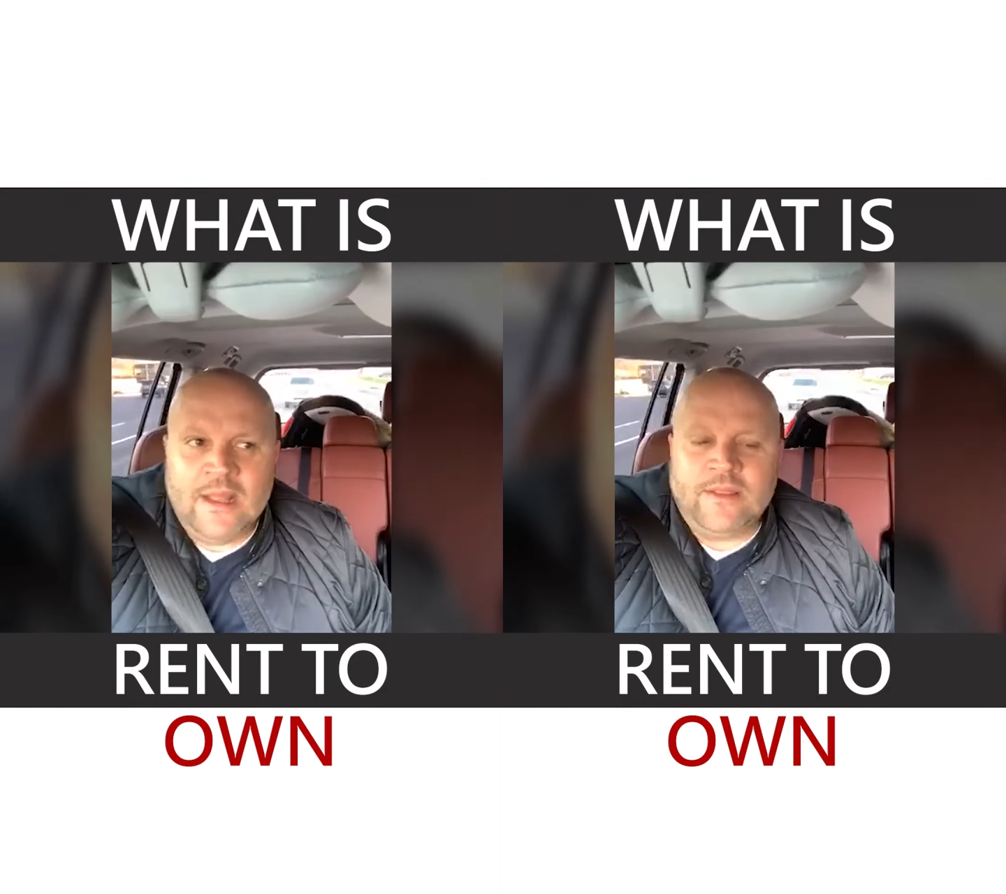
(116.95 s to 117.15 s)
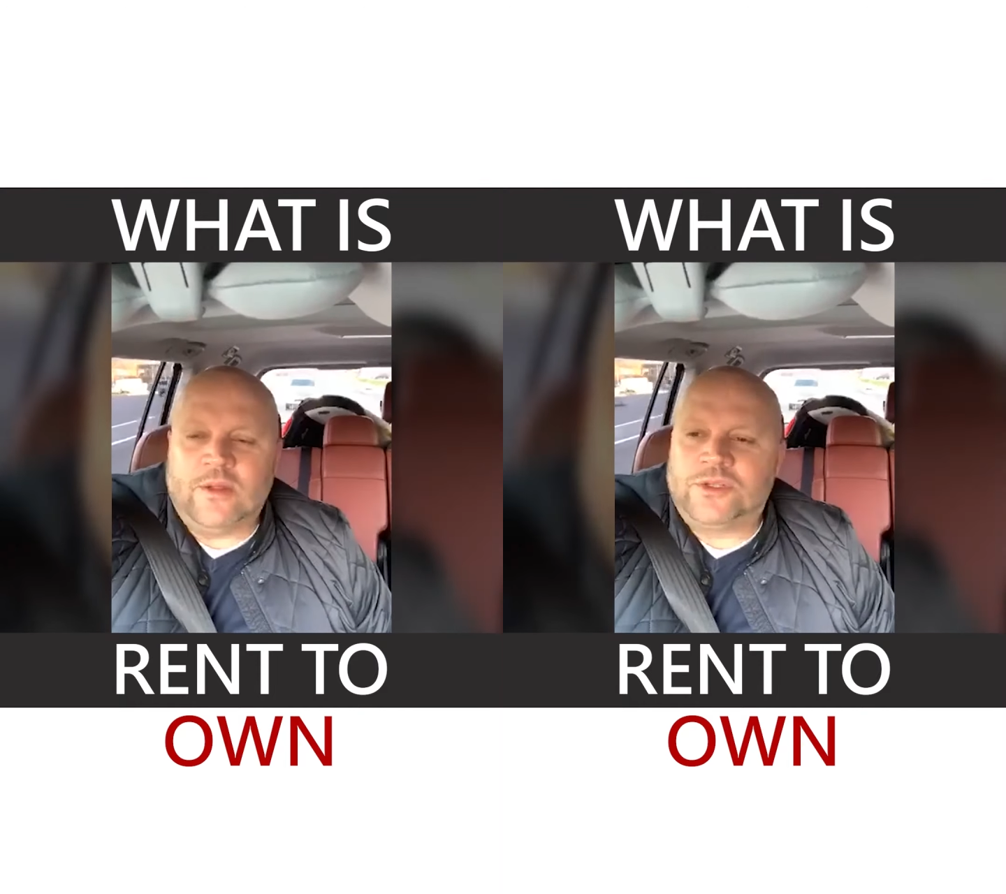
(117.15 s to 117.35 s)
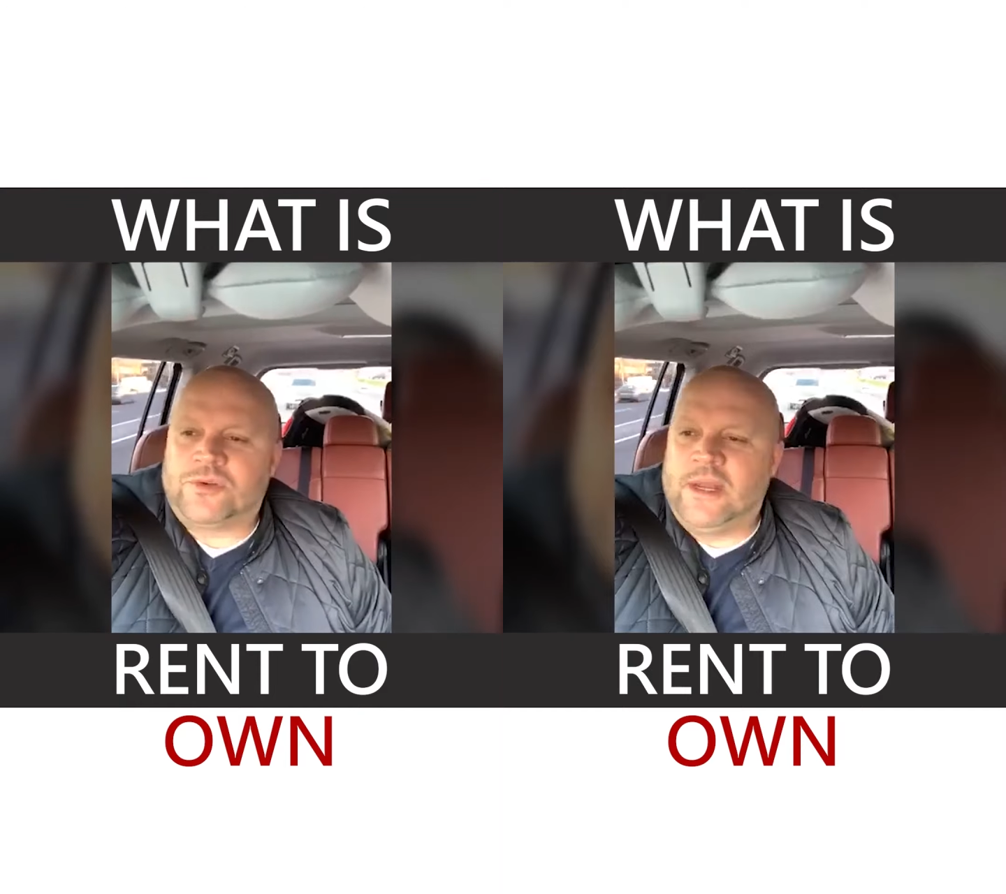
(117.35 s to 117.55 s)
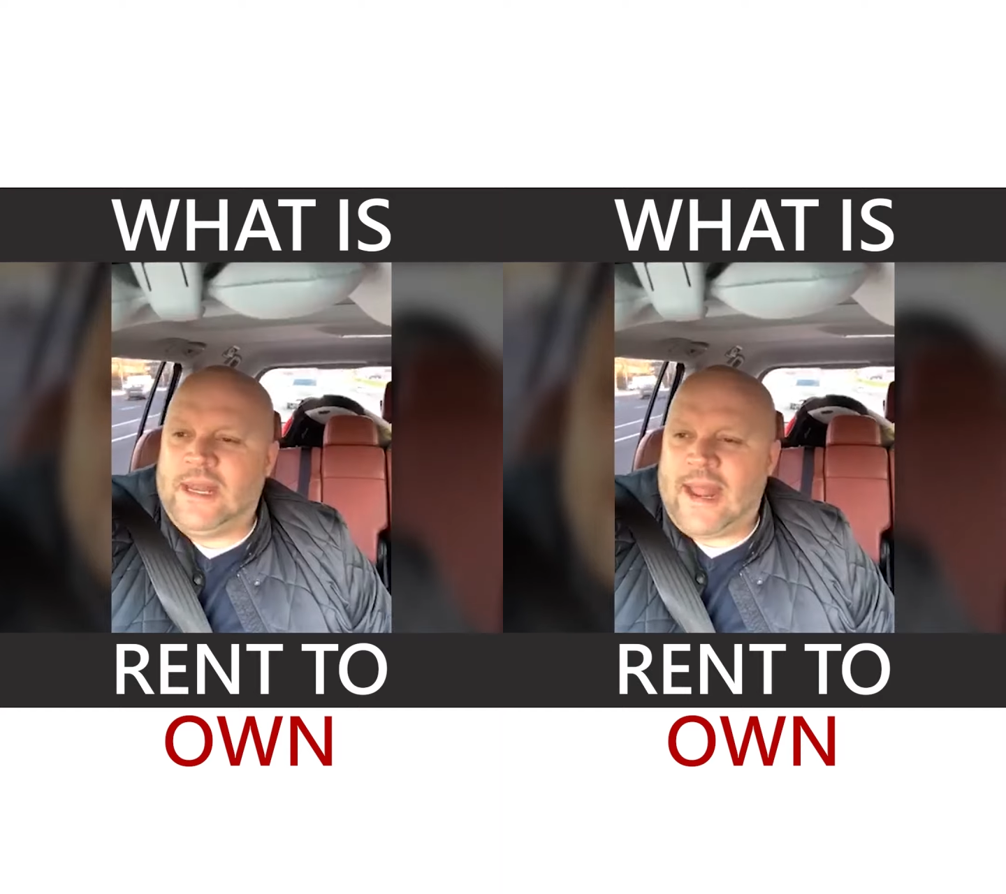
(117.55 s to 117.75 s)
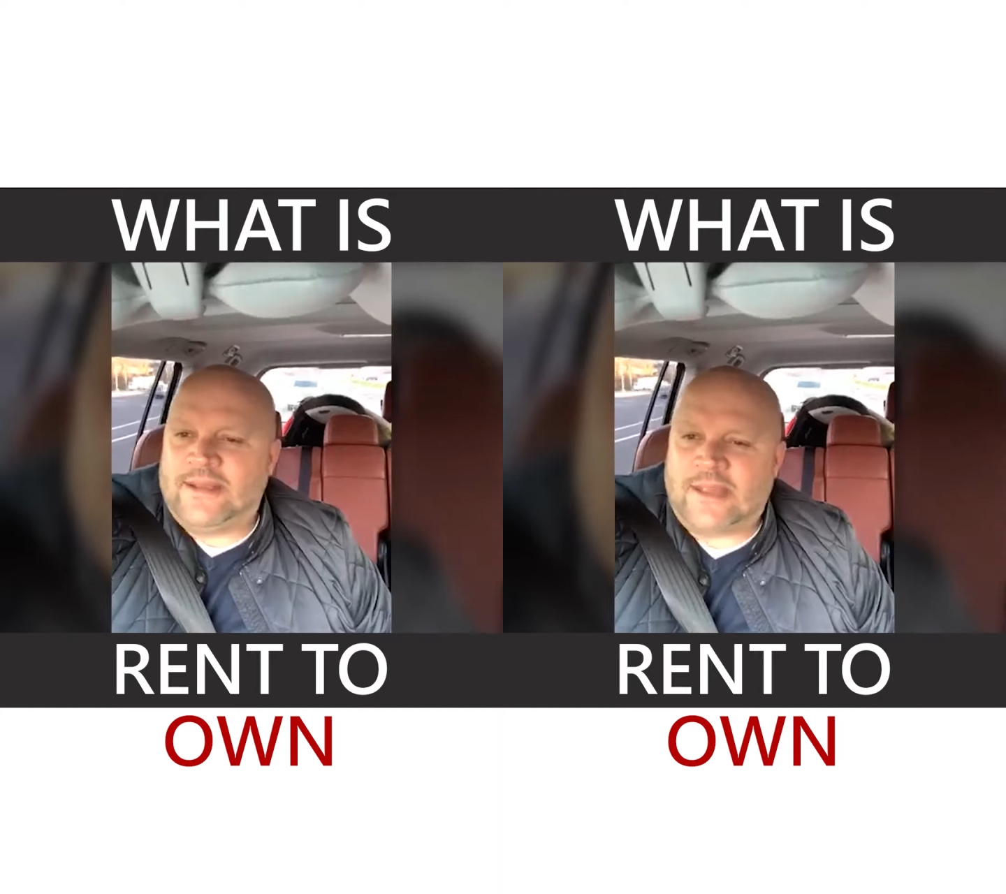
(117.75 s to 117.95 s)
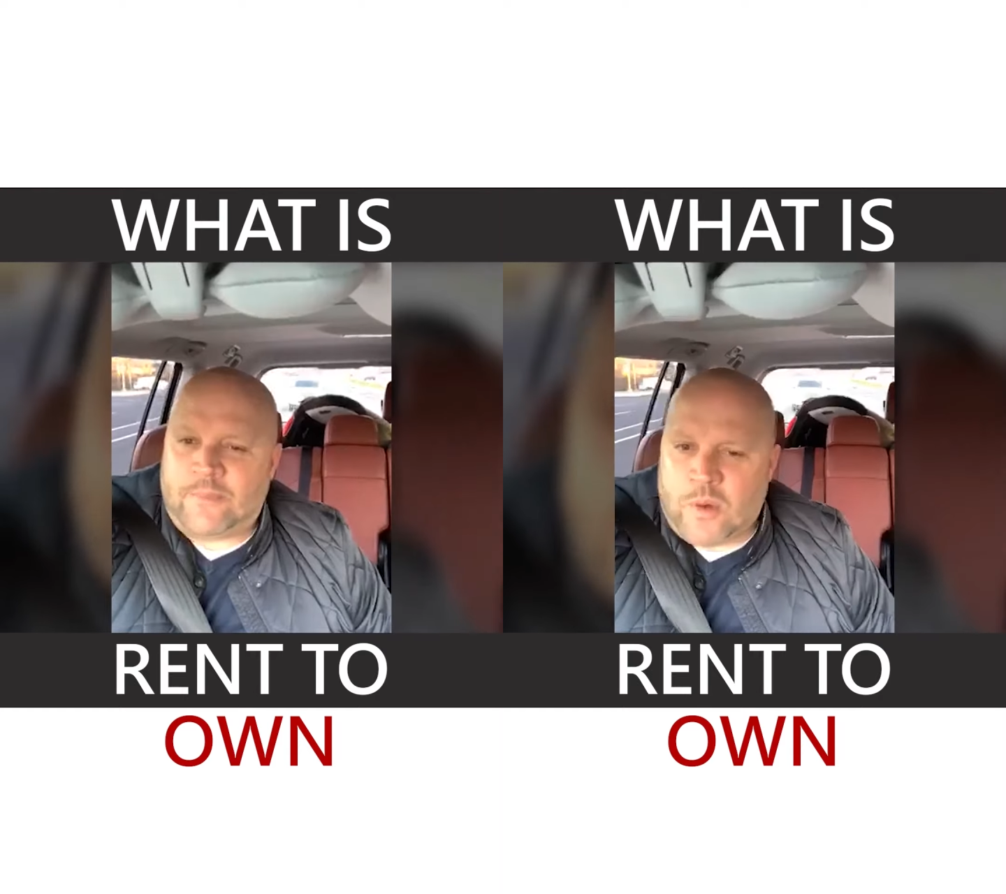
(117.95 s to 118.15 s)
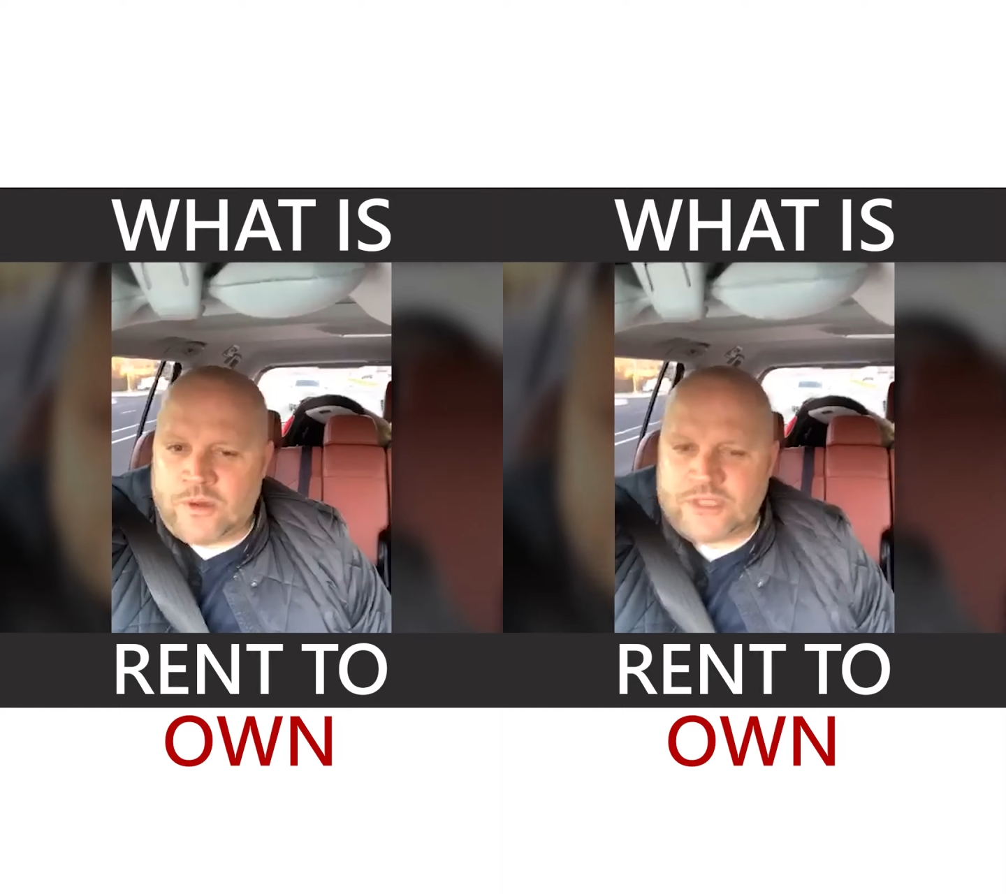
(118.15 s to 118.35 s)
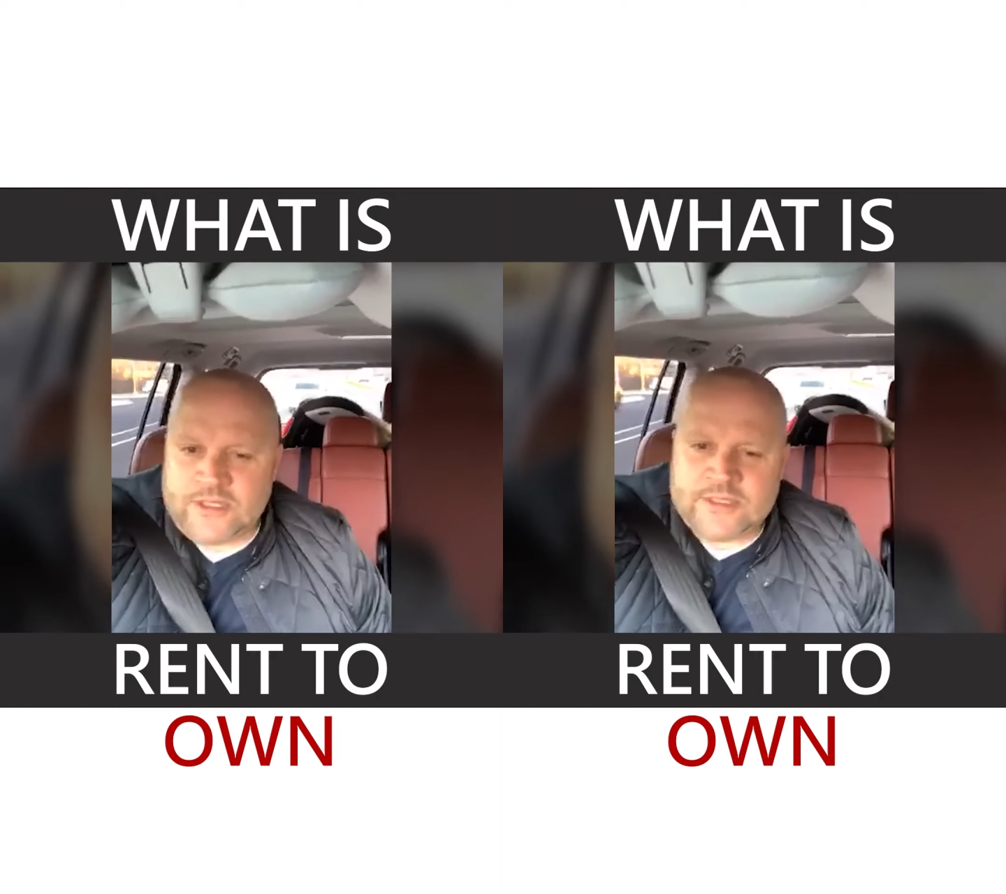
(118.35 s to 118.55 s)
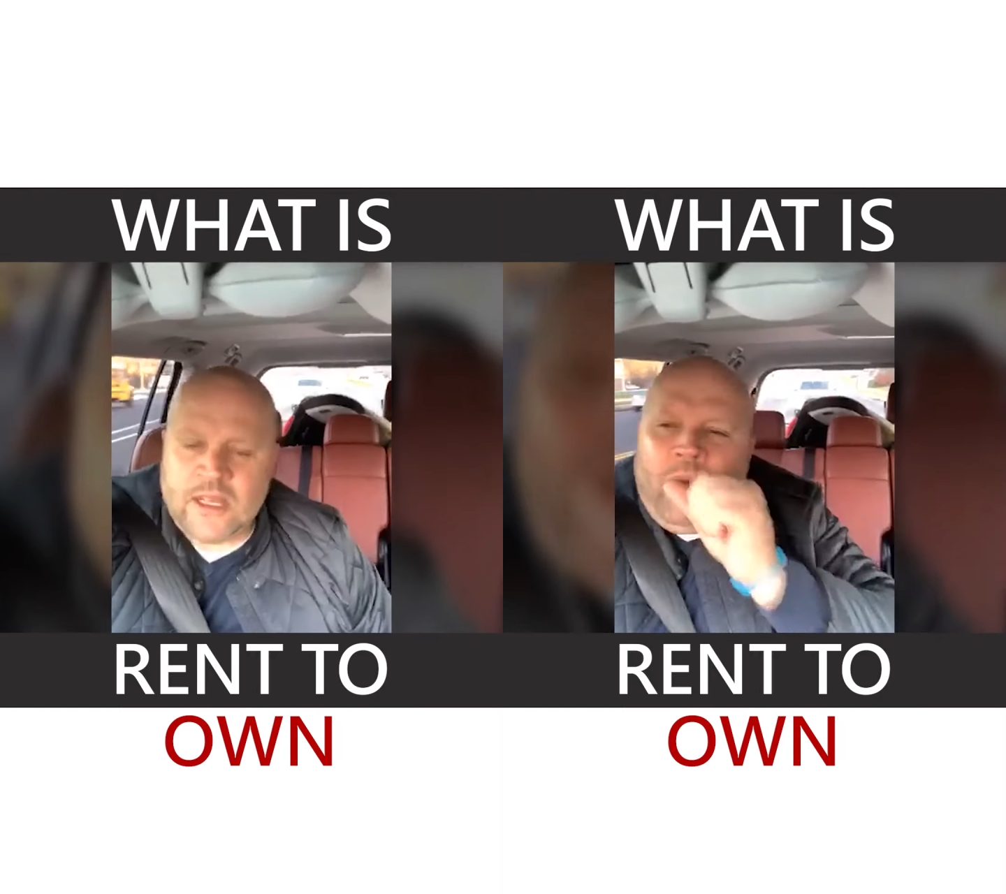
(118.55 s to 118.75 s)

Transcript: They'll treat it as a purchase,